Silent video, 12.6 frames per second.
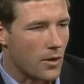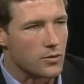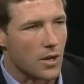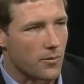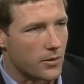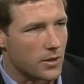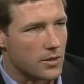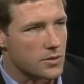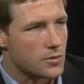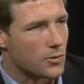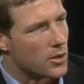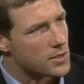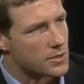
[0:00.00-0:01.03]
how tough it
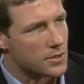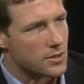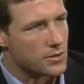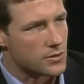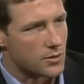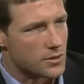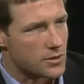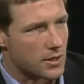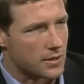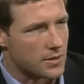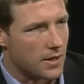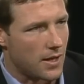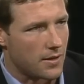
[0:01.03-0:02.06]
is for us to sort of
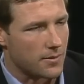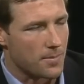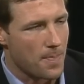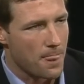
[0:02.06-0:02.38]
stick together.